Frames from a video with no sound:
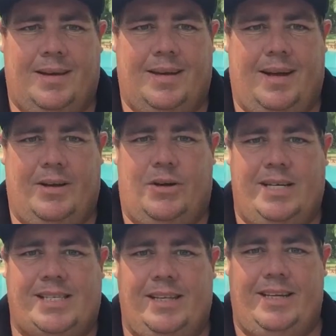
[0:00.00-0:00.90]
G'day
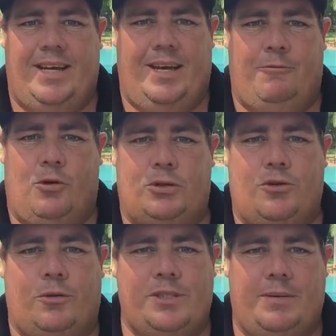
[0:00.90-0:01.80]
guys, Clint here for
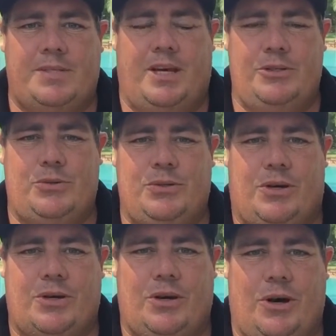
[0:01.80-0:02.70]

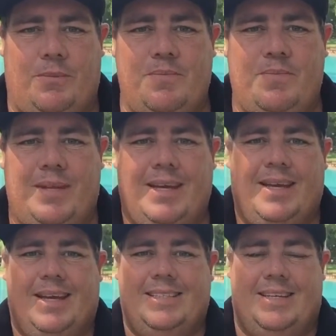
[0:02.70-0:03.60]
dropshipsocial.com.
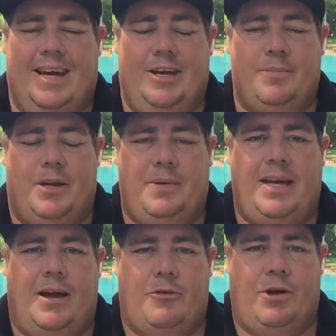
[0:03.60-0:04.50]
Today I'm going to be
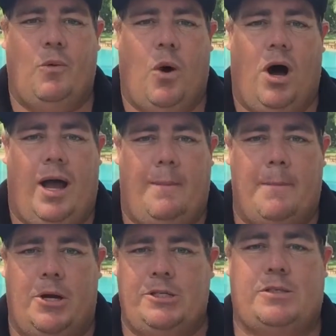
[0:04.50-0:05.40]
covering why
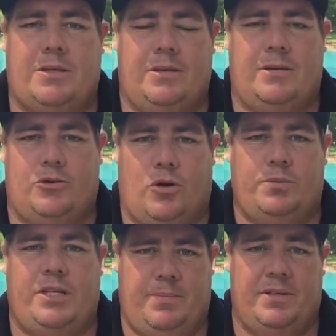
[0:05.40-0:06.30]
most
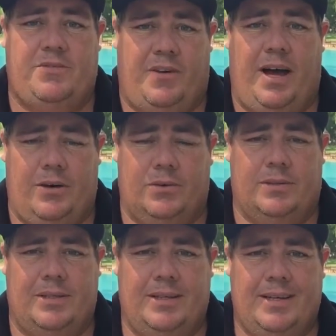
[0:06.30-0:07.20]
dropshippers fail.
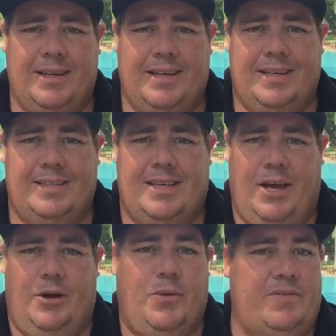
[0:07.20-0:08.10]

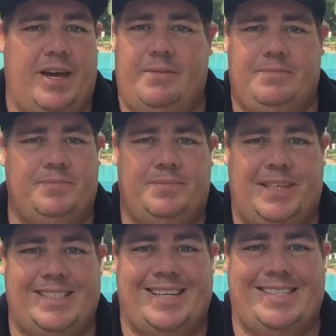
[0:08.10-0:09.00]
So with that,
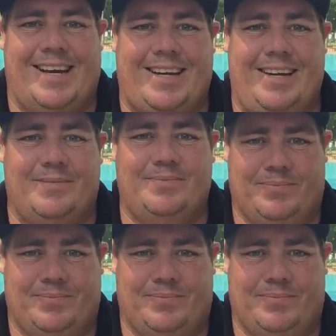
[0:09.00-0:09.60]
let's get stuck in.